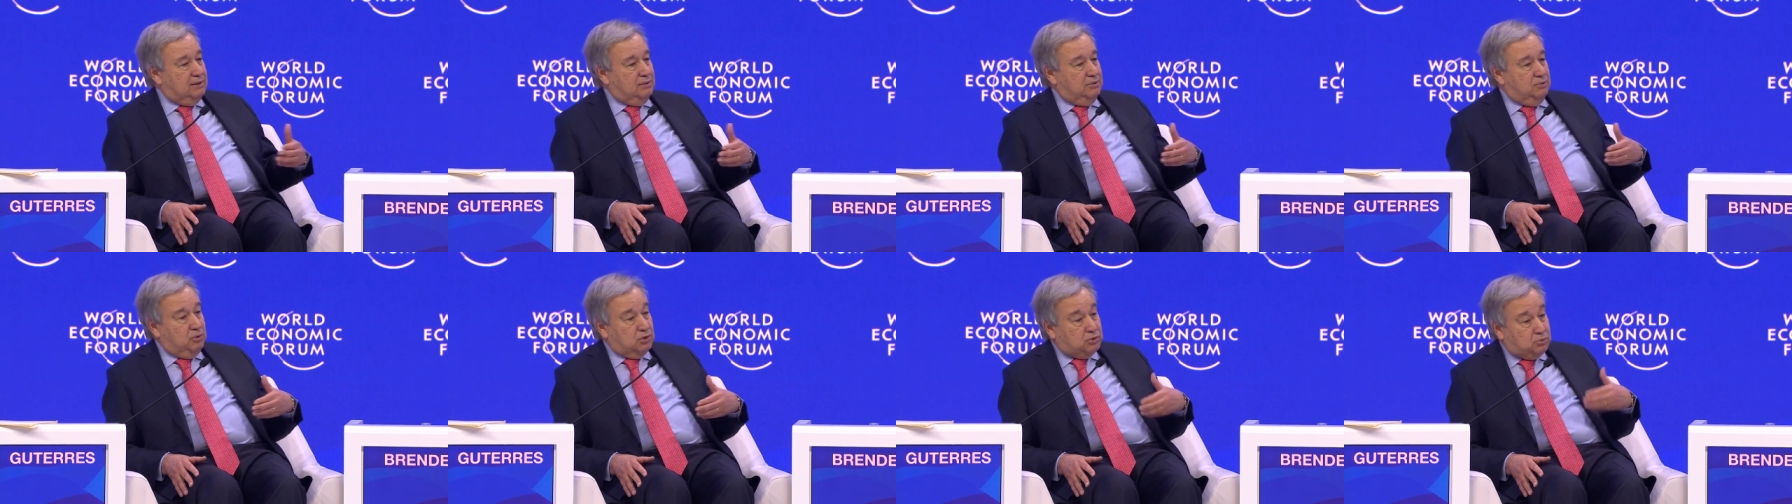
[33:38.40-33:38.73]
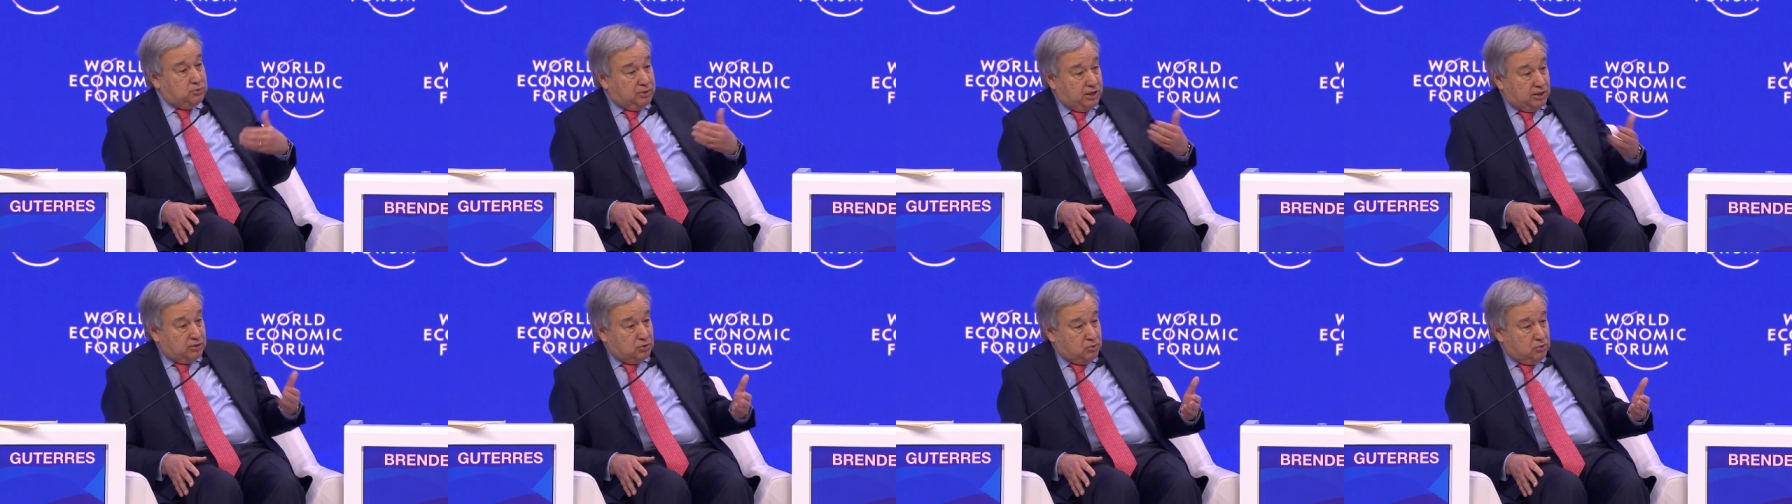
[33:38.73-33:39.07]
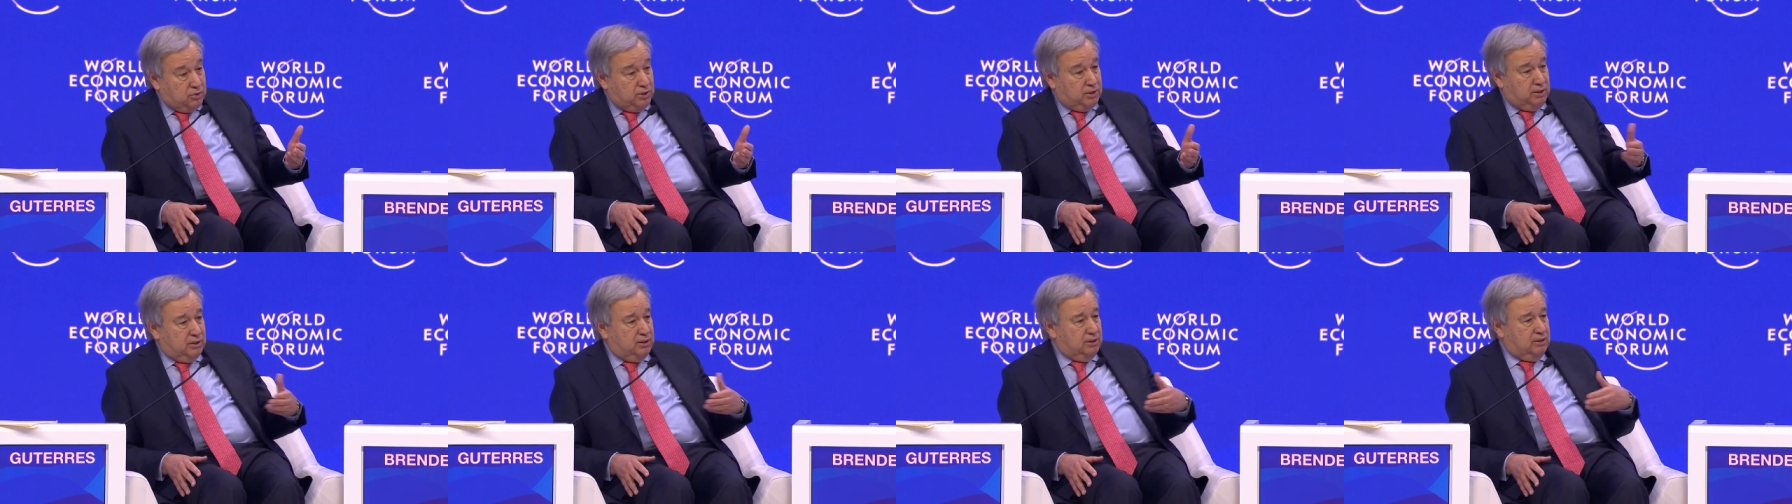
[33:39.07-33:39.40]
What we are
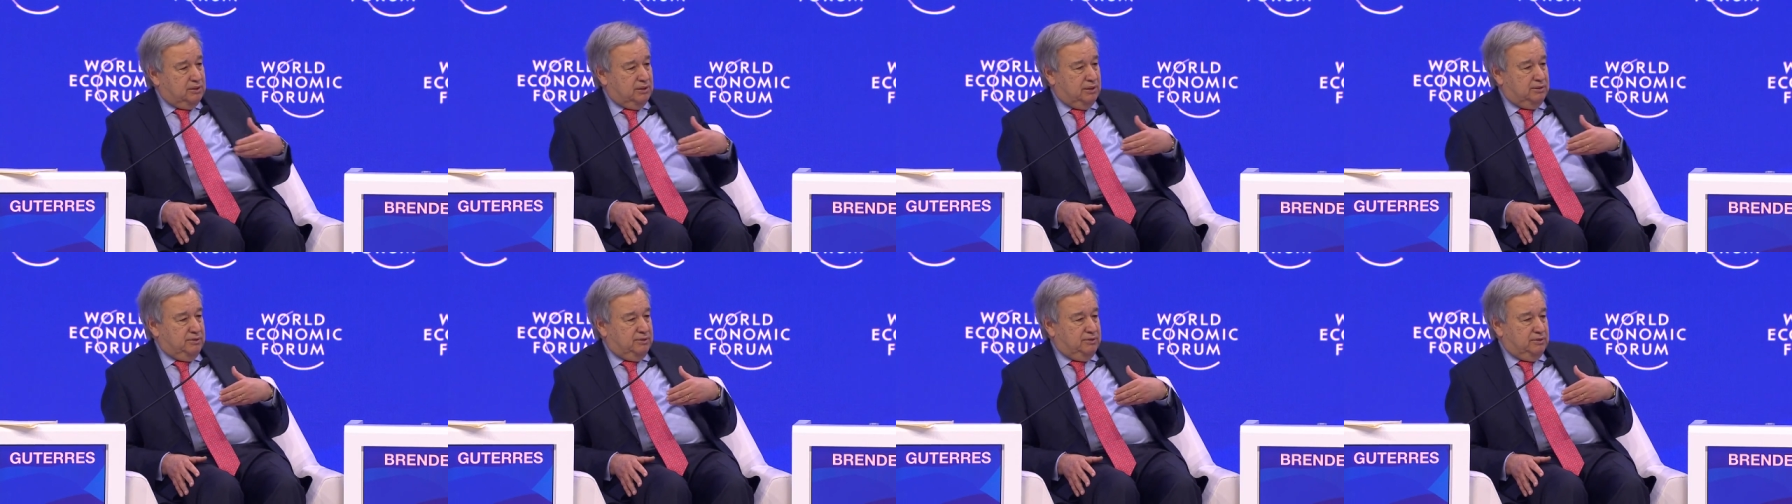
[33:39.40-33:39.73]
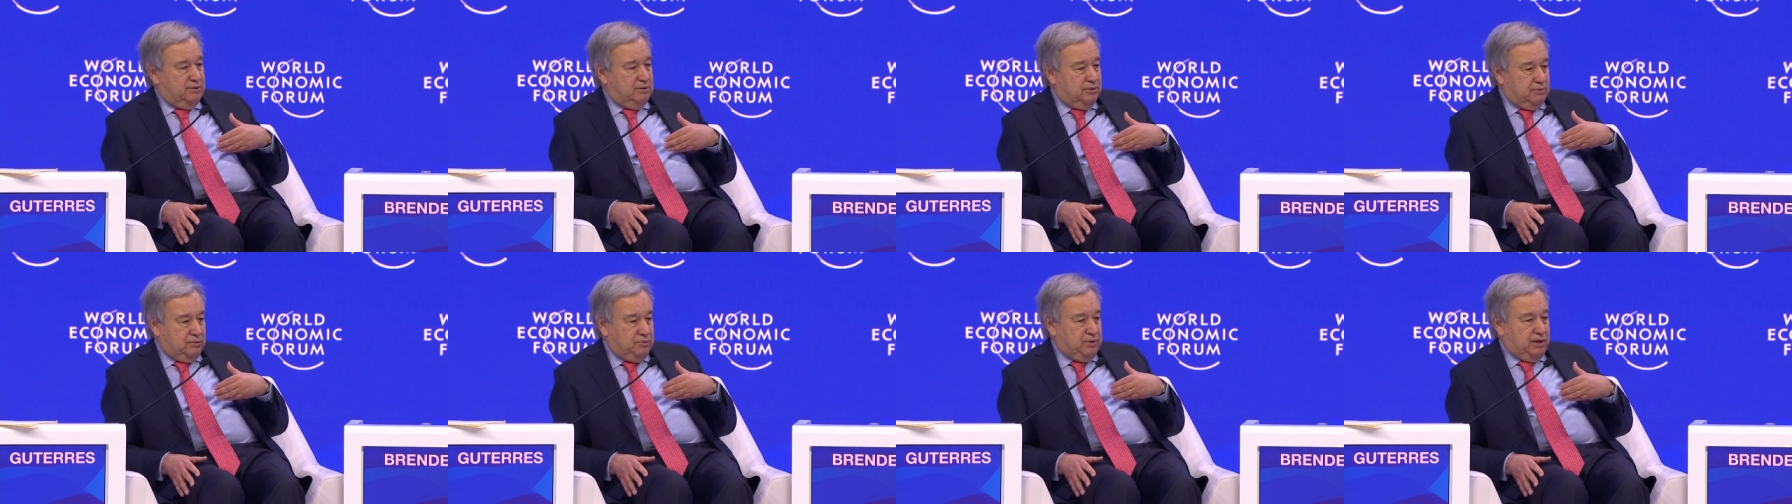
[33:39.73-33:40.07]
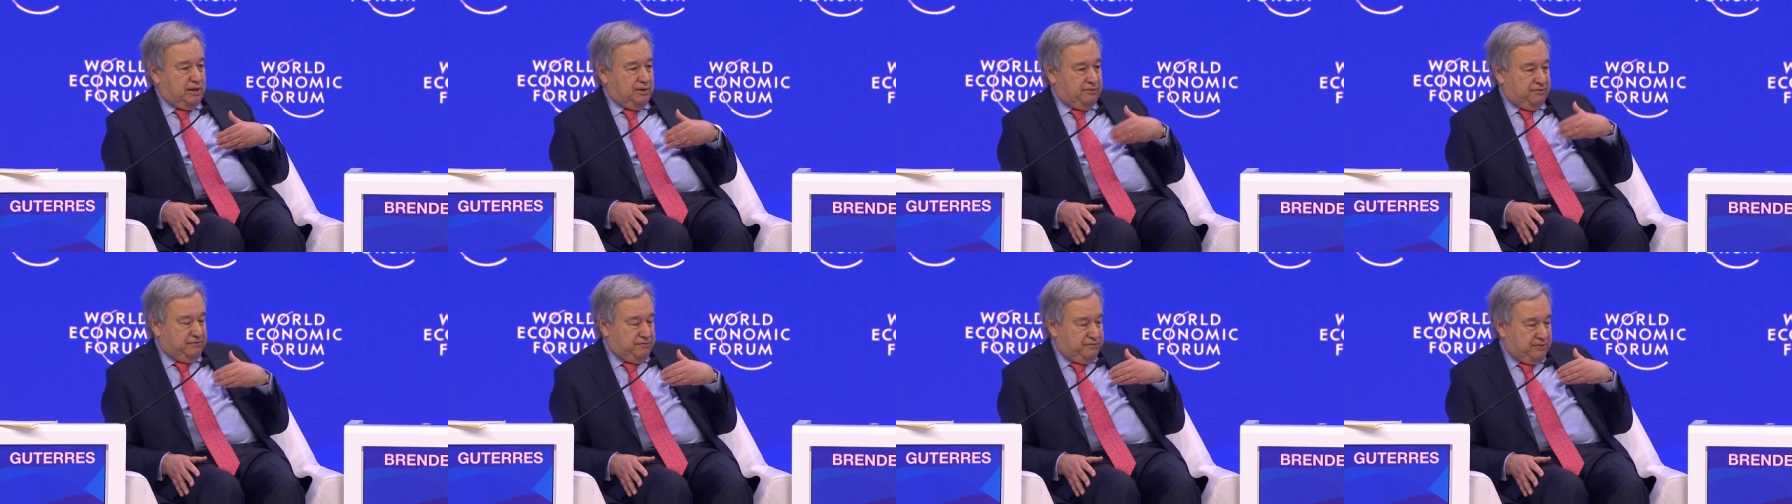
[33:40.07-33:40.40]
doing, and uh, we
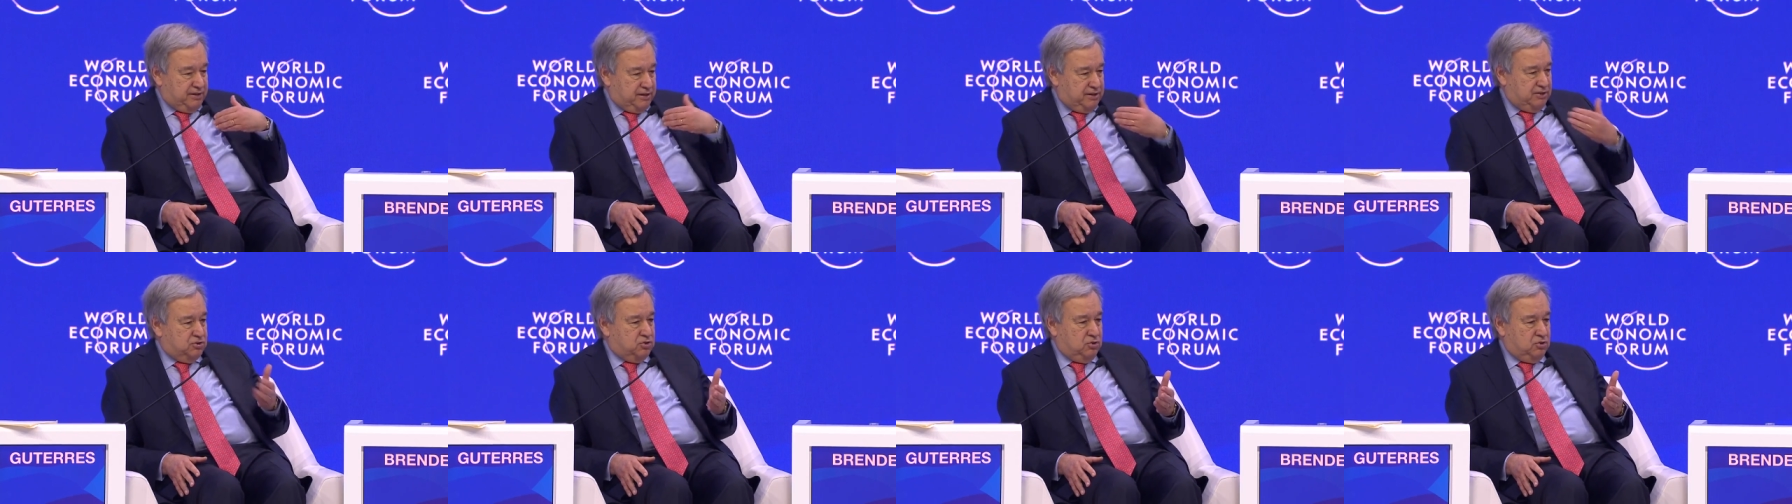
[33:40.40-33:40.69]
are very